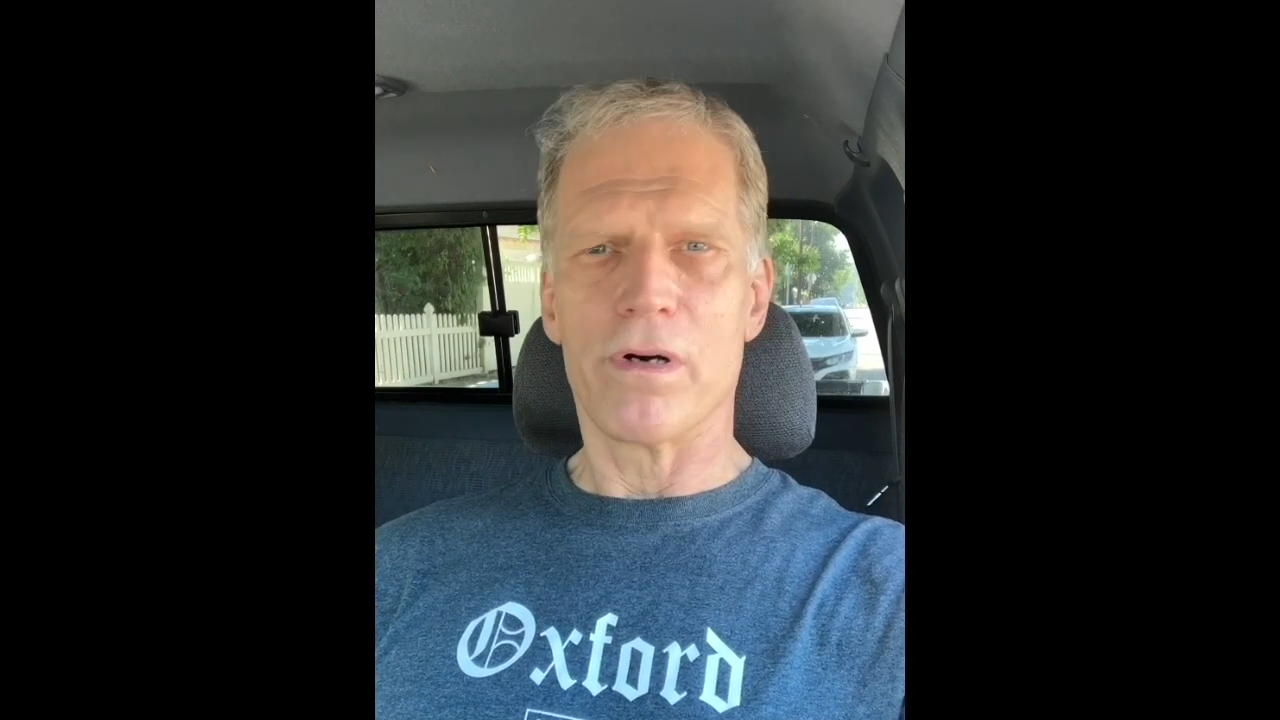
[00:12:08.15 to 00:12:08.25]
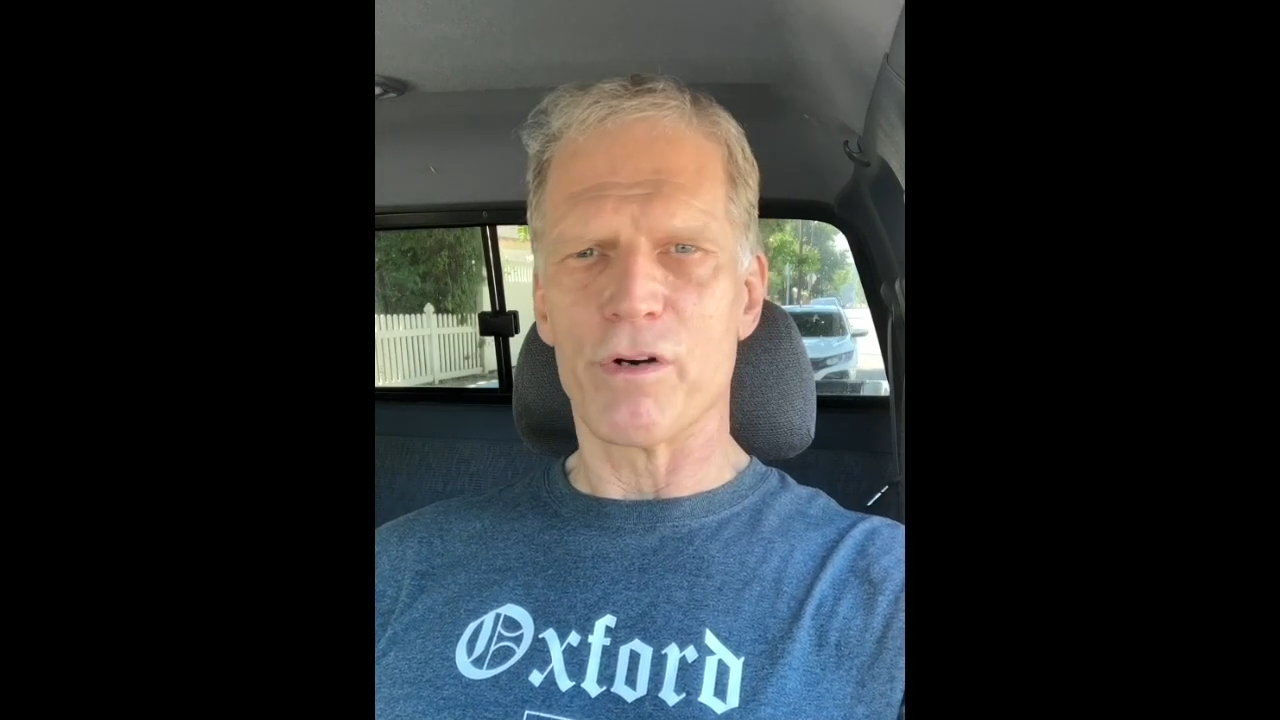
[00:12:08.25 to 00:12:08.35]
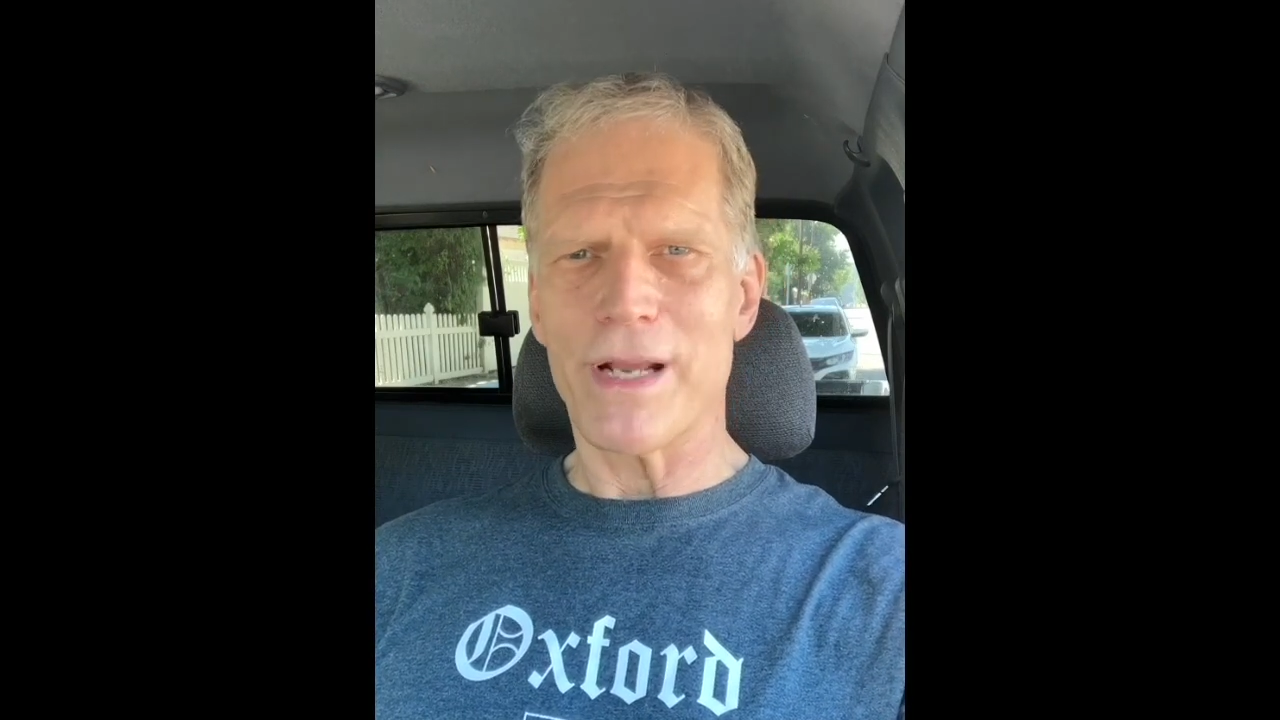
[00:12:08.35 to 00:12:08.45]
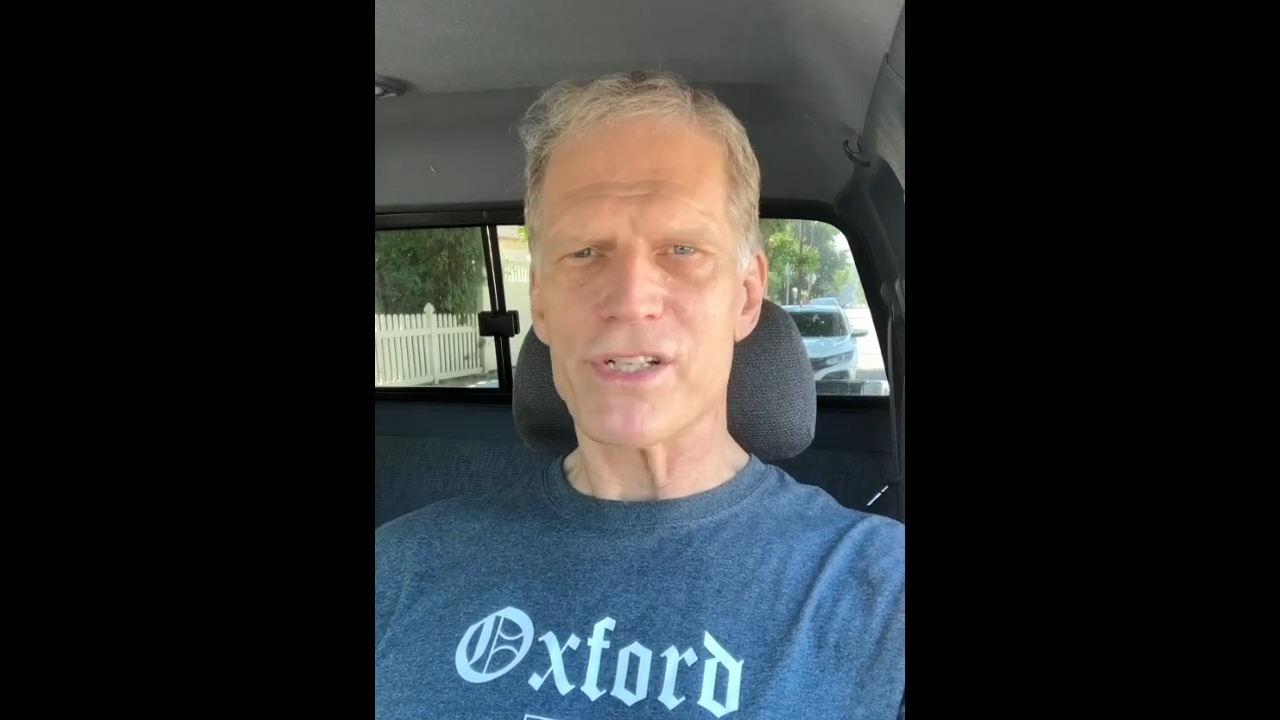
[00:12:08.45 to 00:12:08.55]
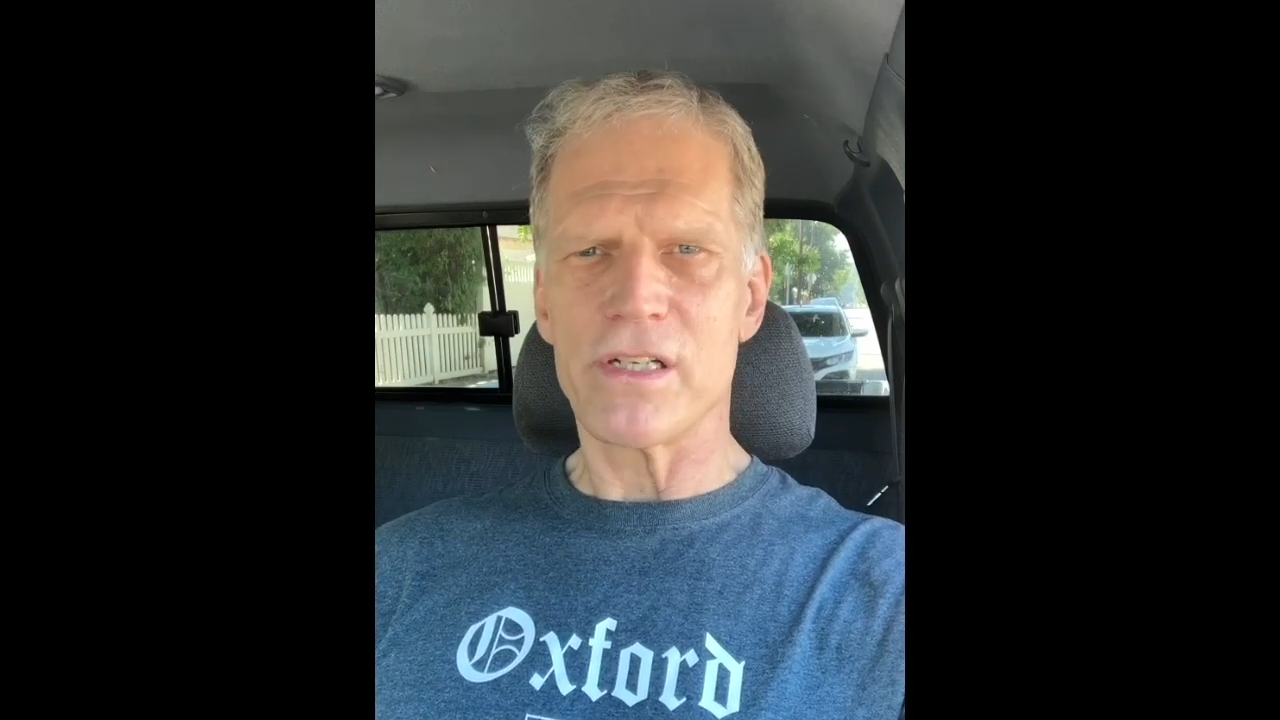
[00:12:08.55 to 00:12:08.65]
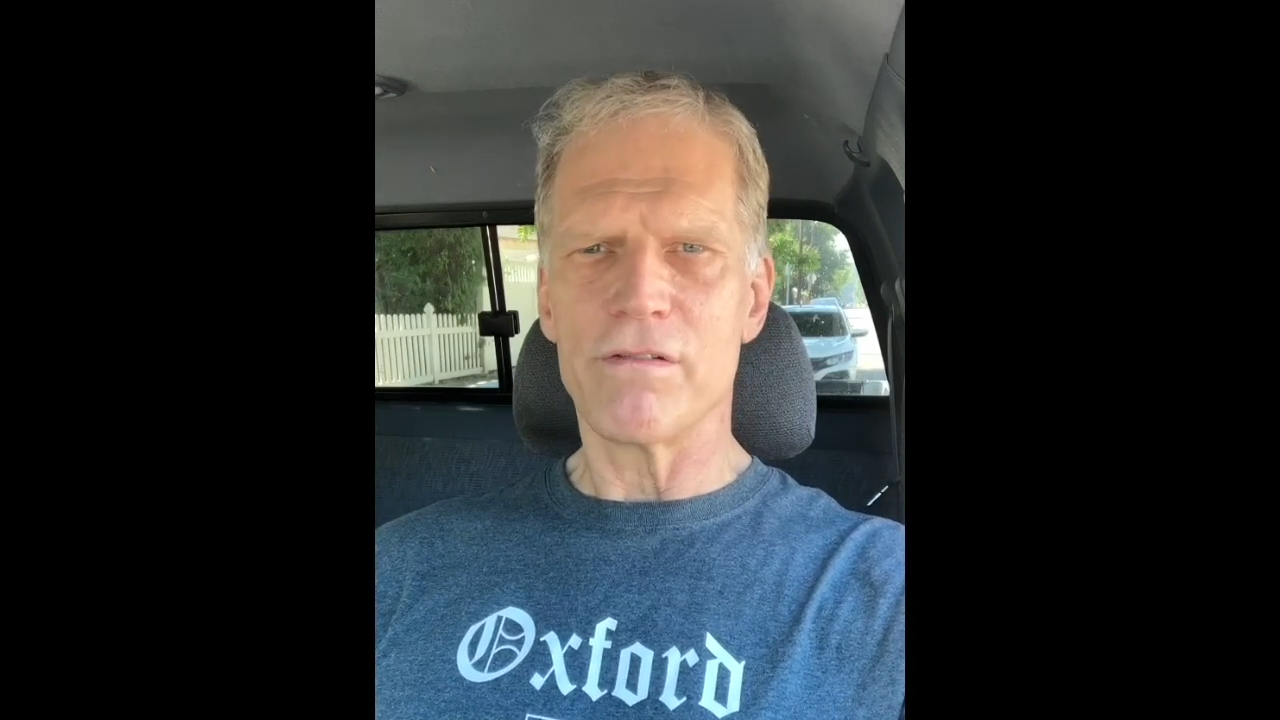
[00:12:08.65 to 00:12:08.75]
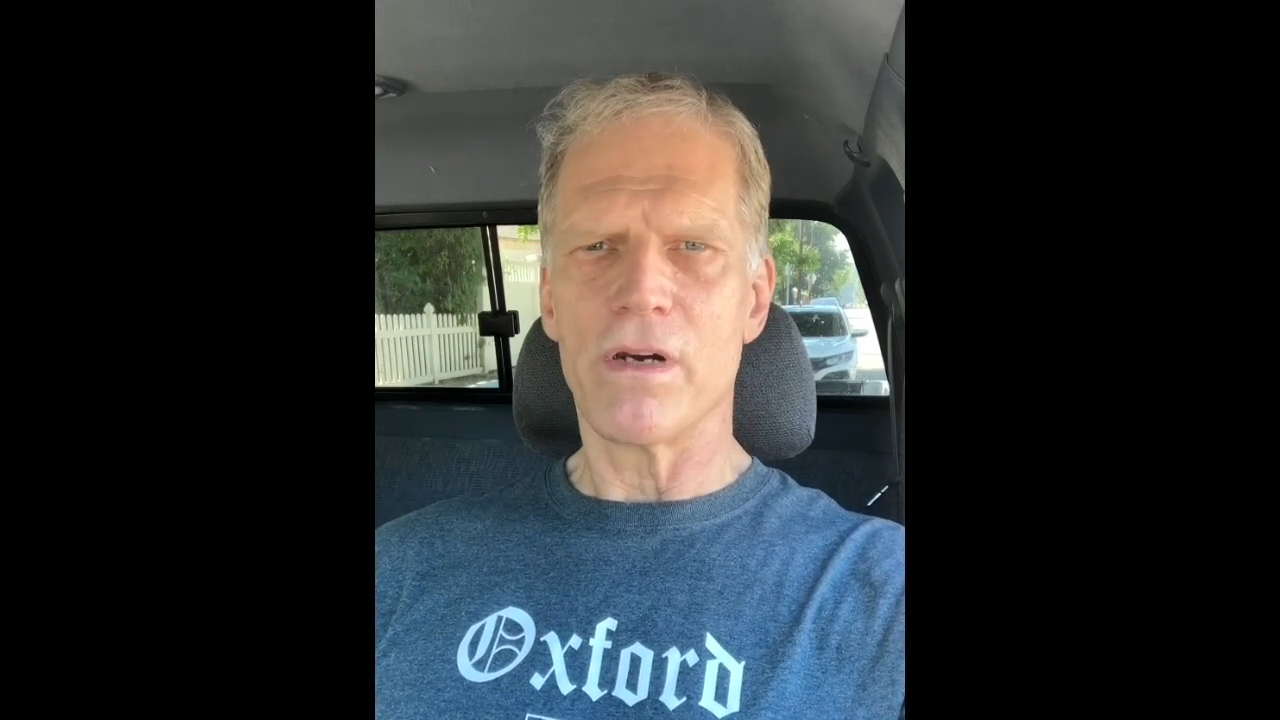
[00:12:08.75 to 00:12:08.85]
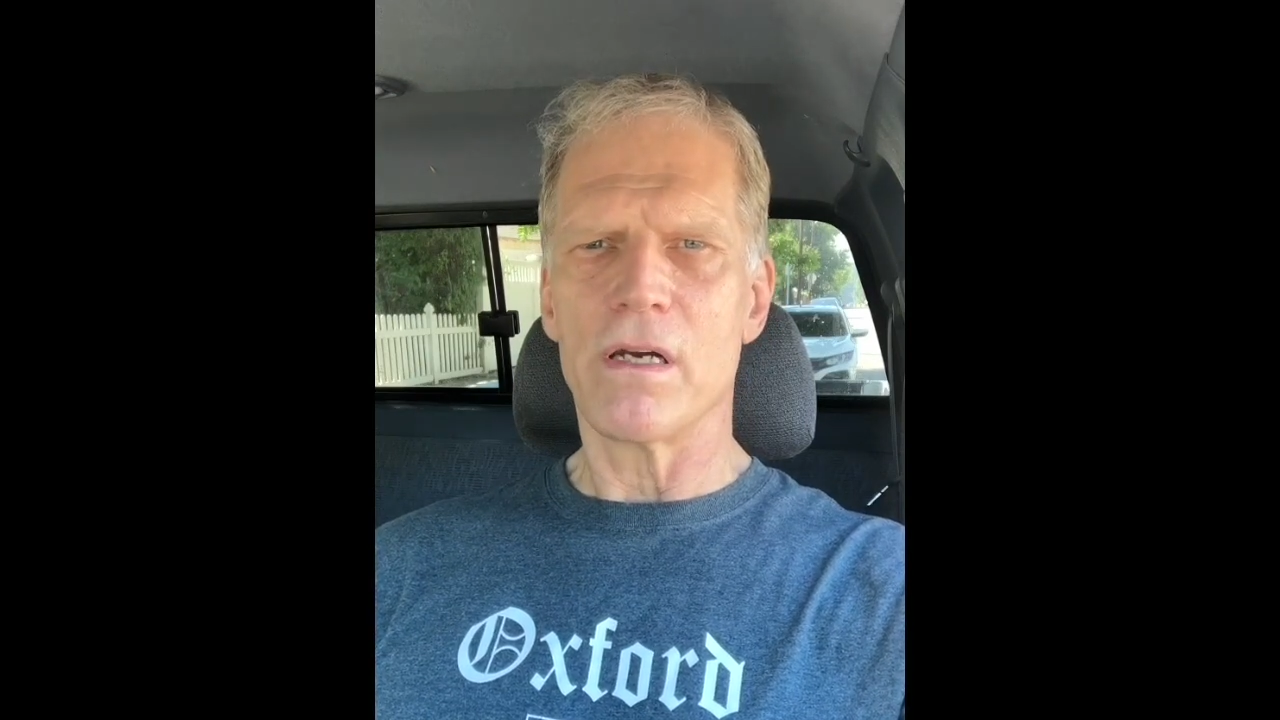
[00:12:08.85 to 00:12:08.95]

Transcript: aggressive,